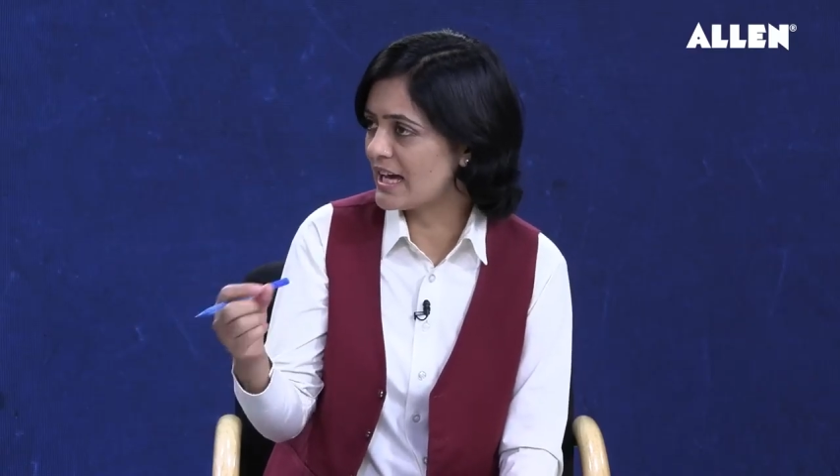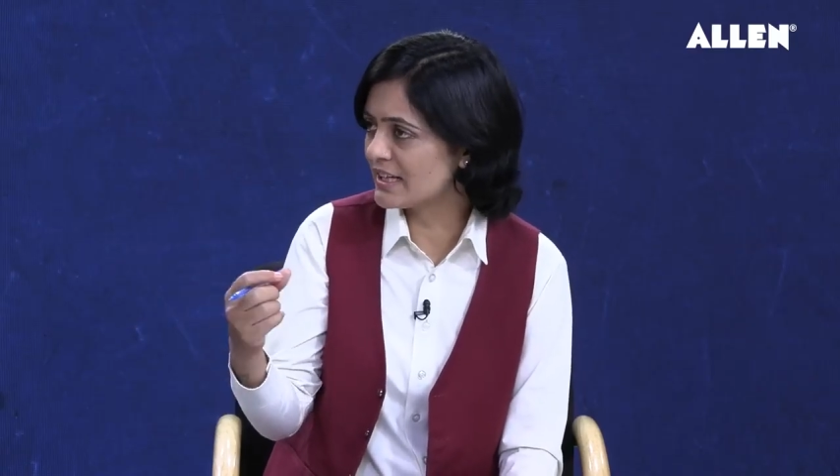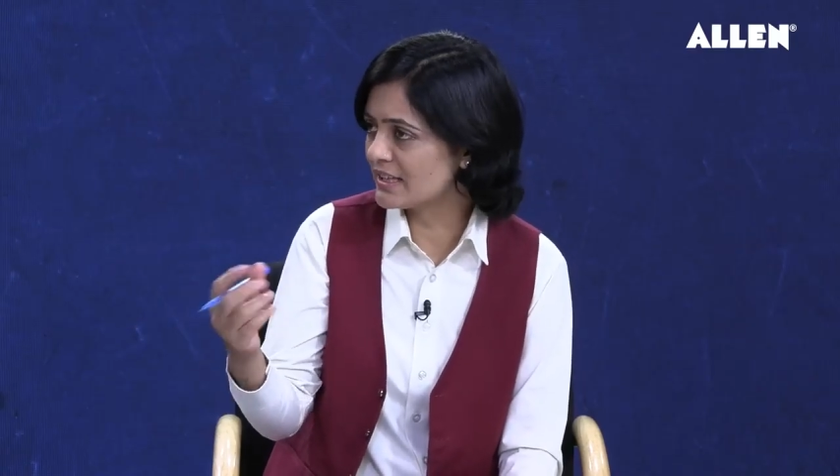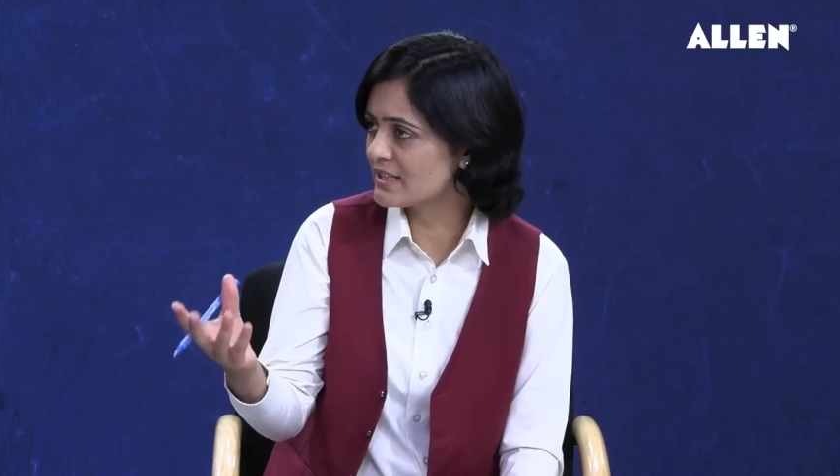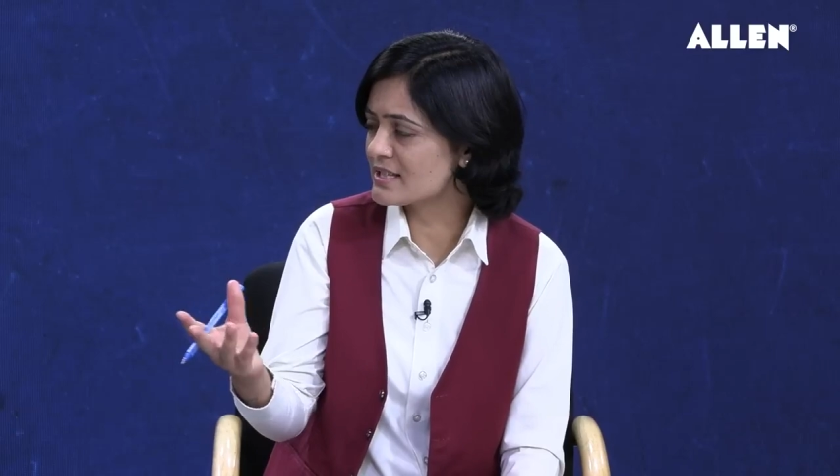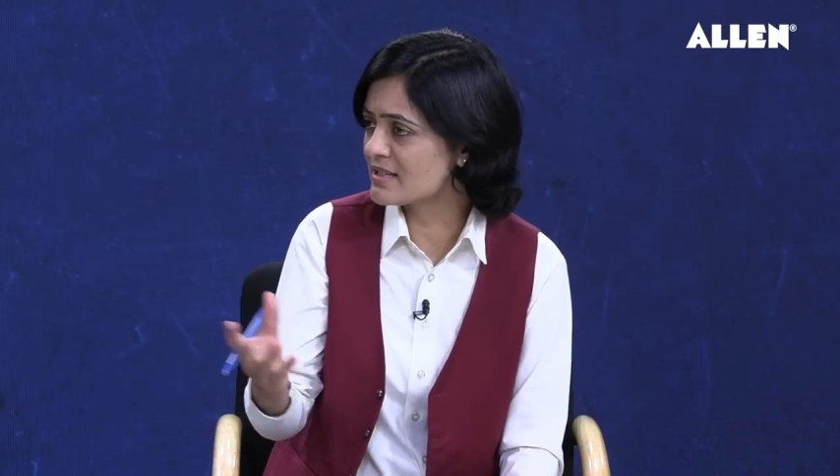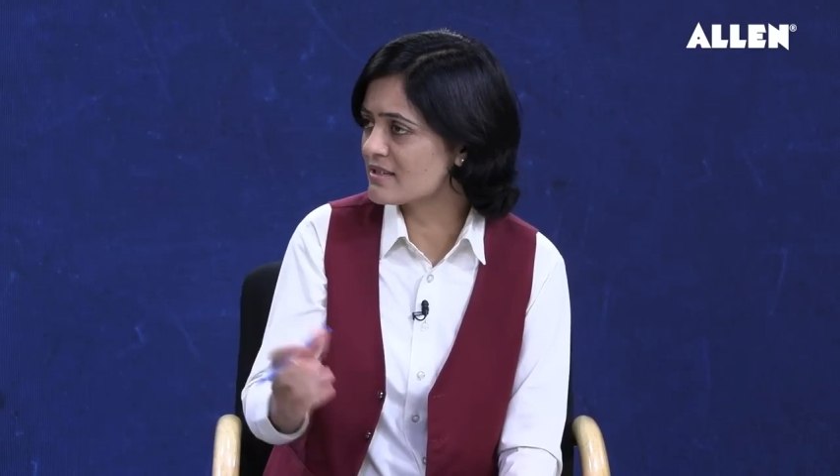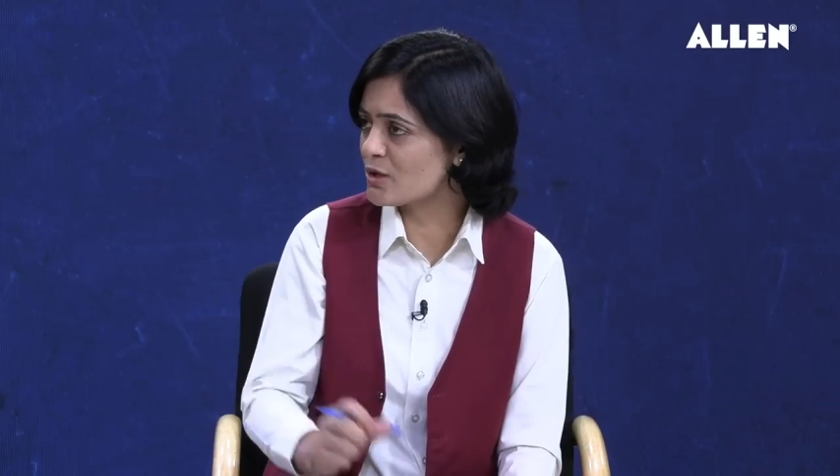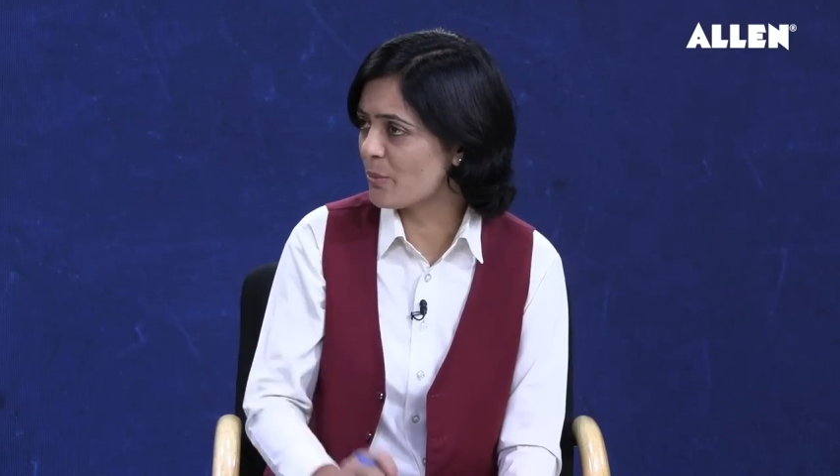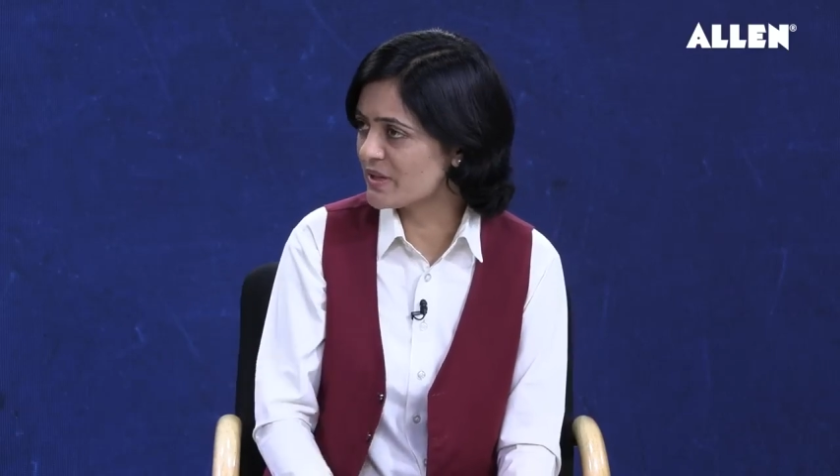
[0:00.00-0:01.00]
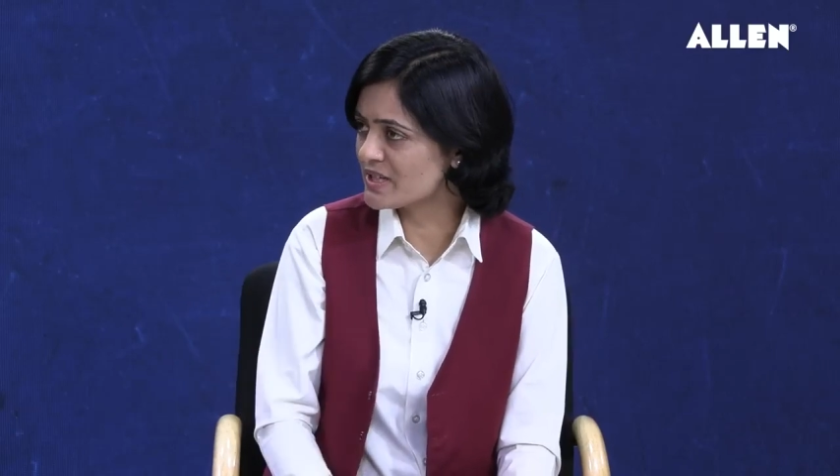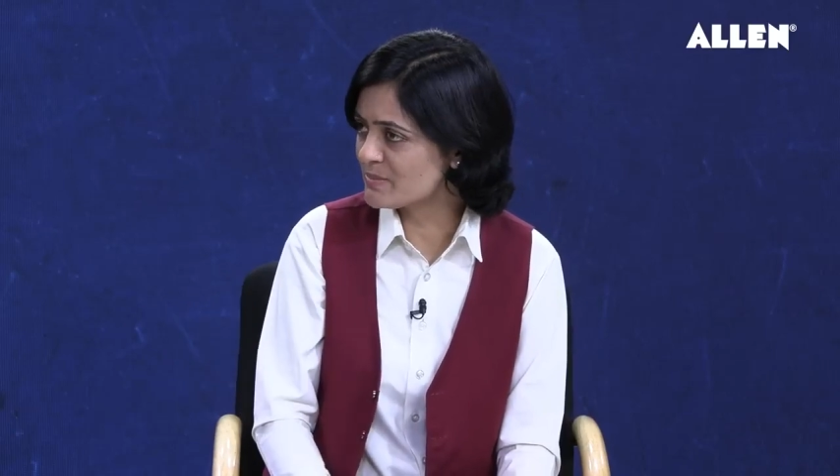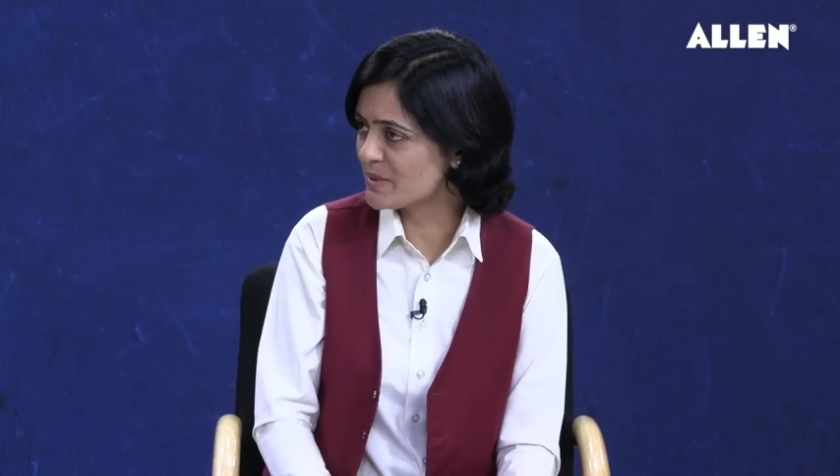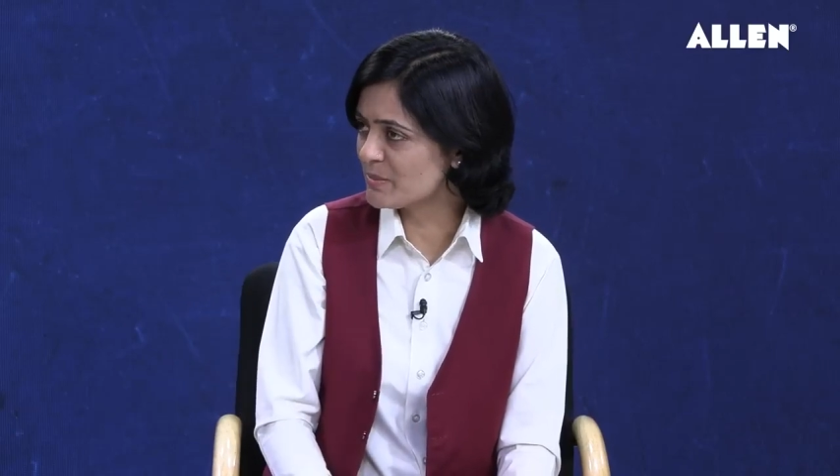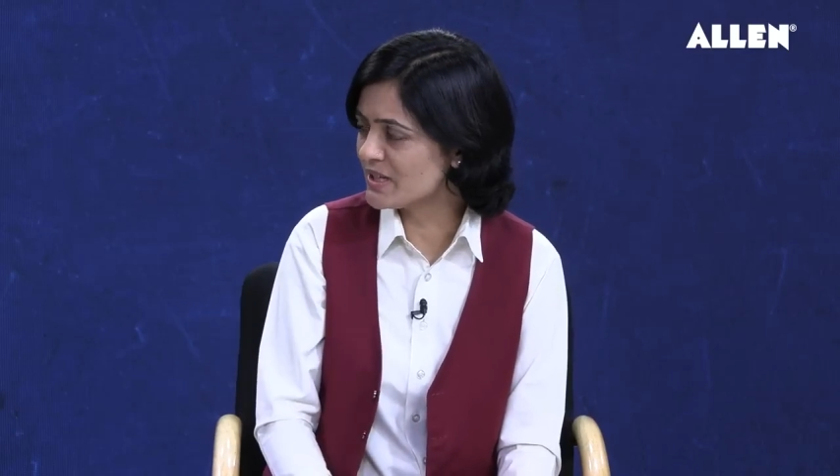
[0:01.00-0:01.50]
and discuss
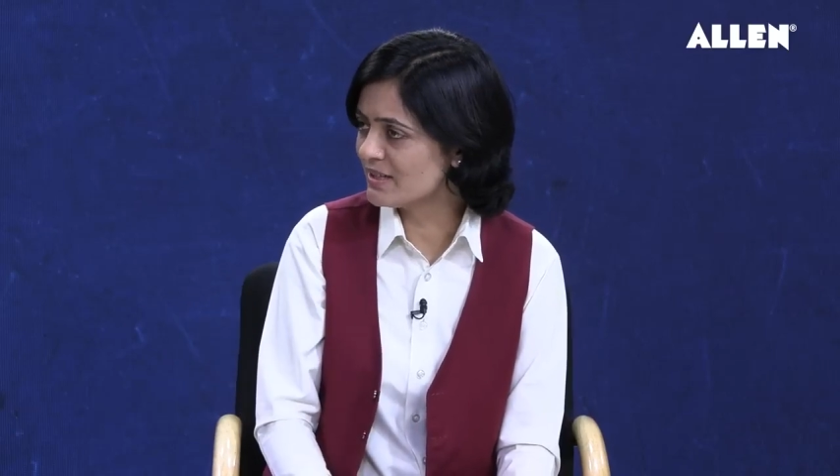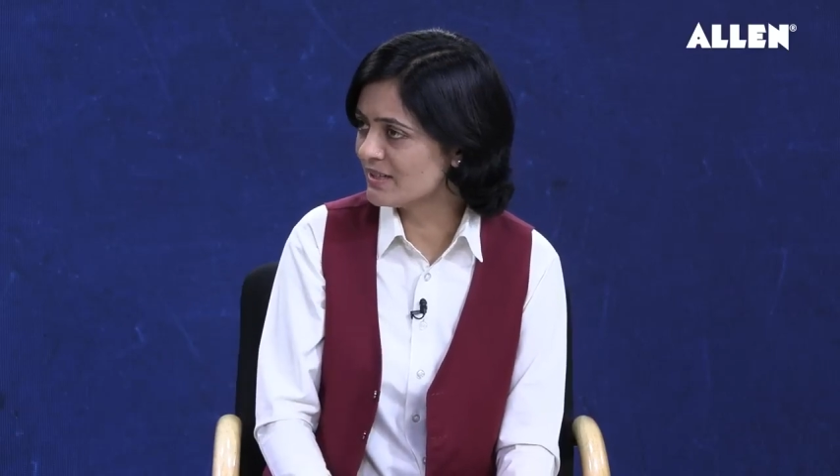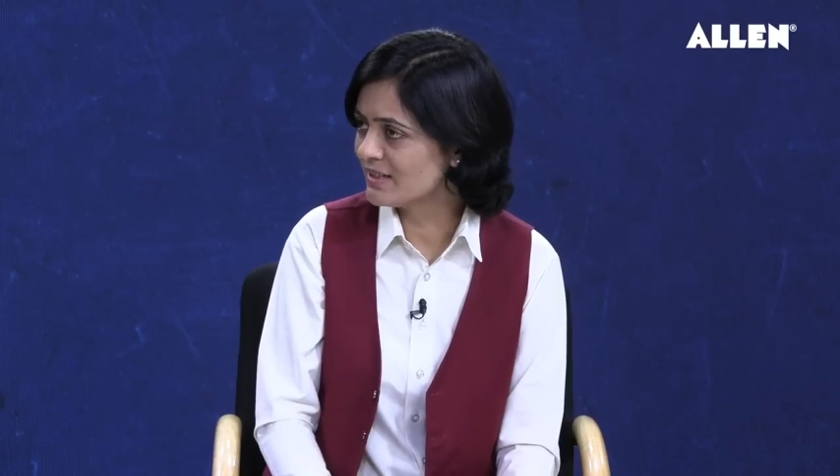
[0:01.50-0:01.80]
topics maybe?